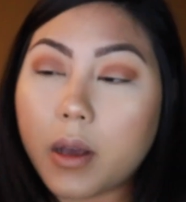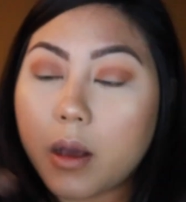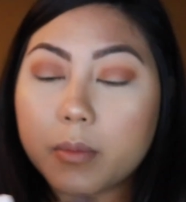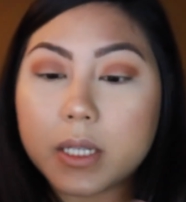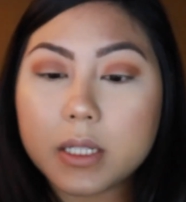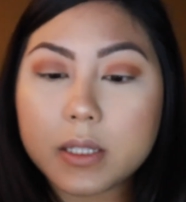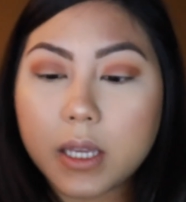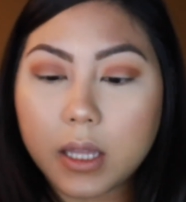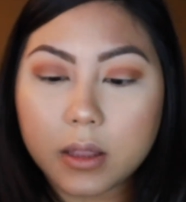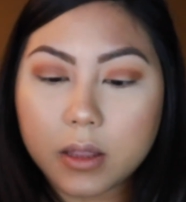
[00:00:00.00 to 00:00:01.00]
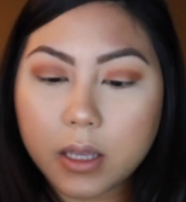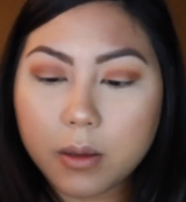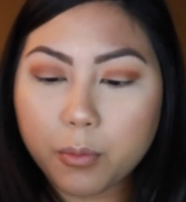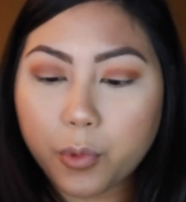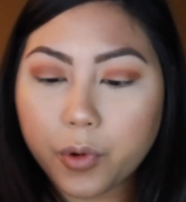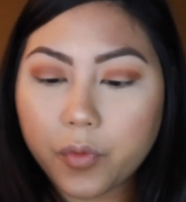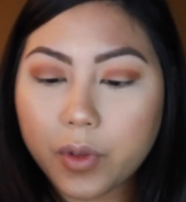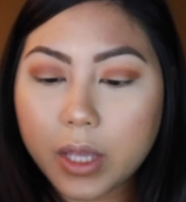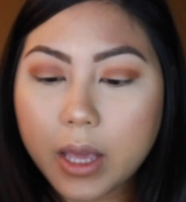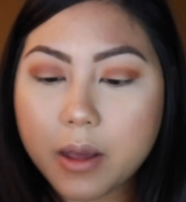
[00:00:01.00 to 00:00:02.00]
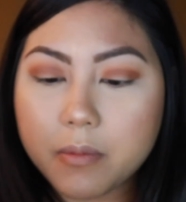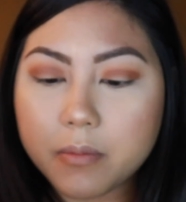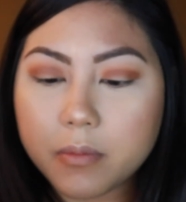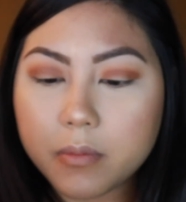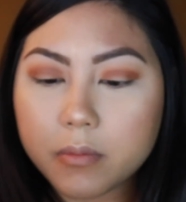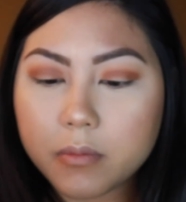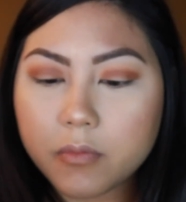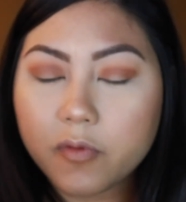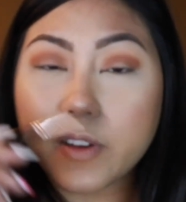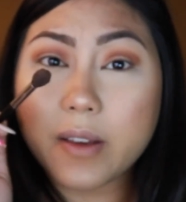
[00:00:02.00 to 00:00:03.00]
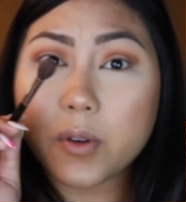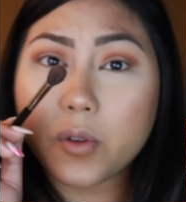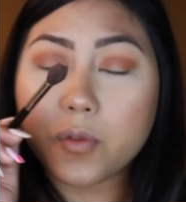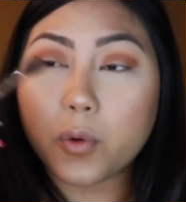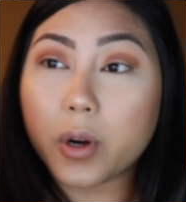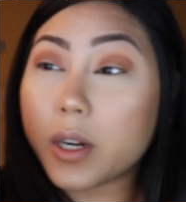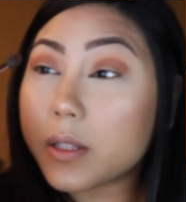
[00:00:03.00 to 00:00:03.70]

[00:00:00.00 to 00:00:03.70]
I'm gonna take the Morphe M504.